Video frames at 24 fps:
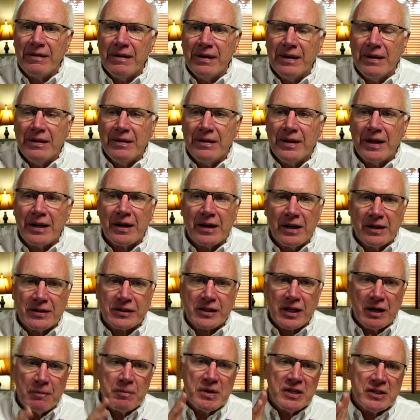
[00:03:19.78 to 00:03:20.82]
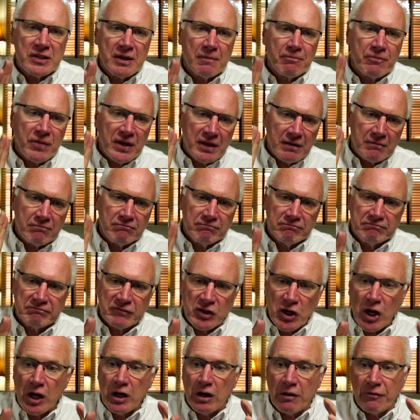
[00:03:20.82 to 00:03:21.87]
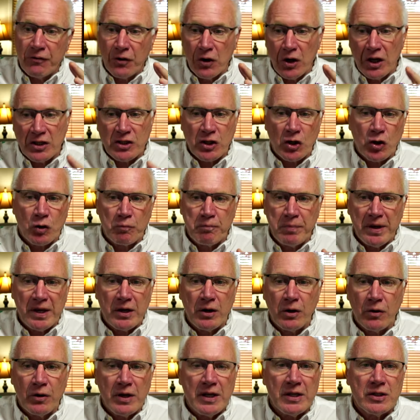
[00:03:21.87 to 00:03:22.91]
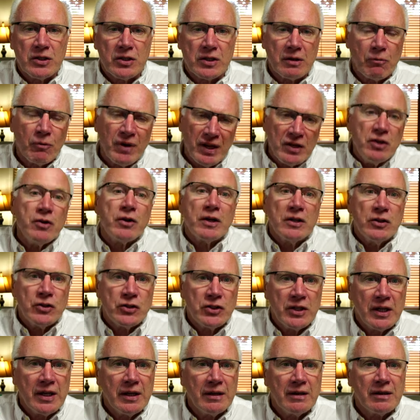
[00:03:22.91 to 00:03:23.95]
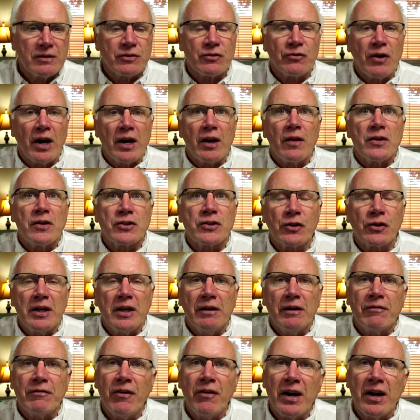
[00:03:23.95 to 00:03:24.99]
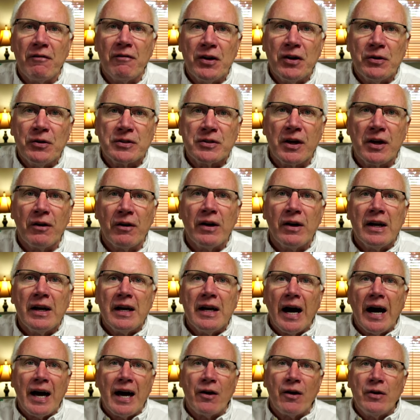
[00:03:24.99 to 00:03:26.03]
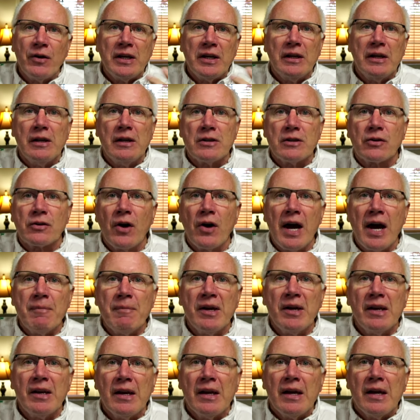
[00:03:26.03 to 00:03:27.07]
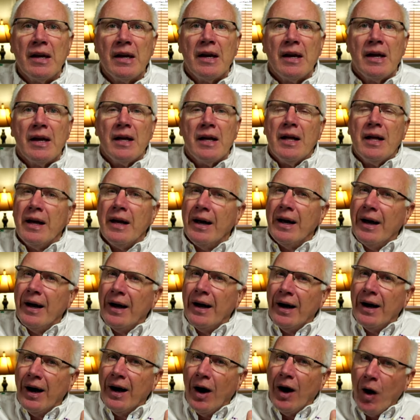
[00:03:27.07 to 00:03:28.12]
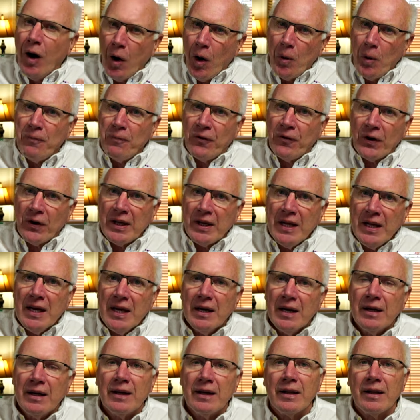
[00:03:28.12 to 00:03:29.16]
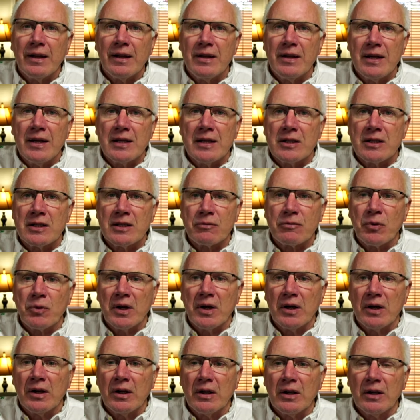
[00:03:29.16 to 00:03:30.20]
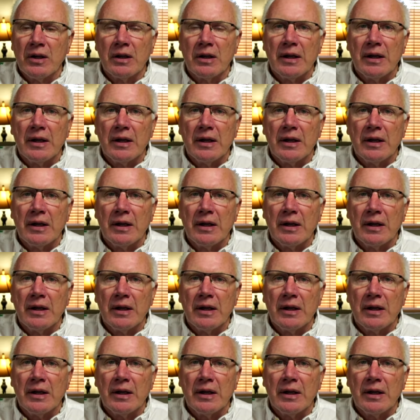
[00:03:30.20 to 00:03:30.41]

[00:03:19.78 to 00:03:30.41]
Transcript: is going to be something colorful. It's a big green, well, you can see it. It's right on the screen in front of you, so I don't need to describe it. Hopefully, this will